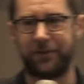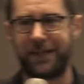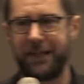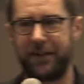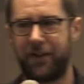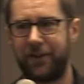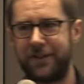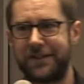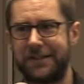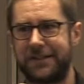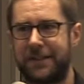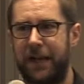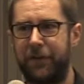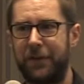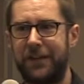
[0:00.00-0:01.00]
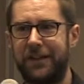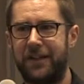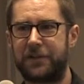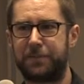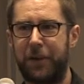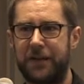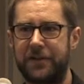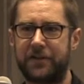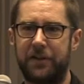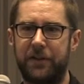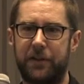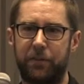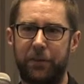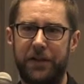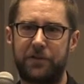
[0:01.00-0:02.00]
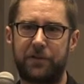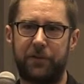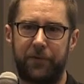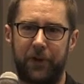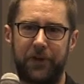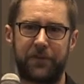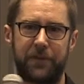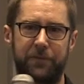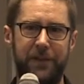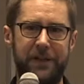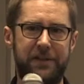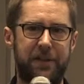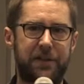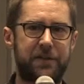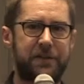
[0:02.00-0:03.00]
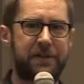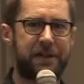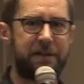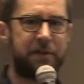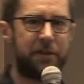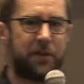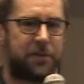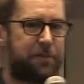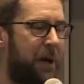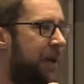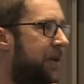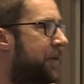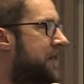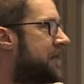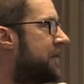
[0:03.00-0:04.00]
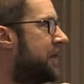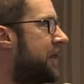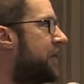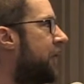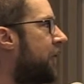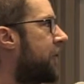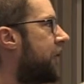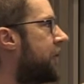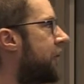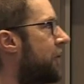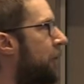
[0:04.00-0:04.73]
technologies is having in this space, and that we traverse as researchers these huge boundaries of different sorts of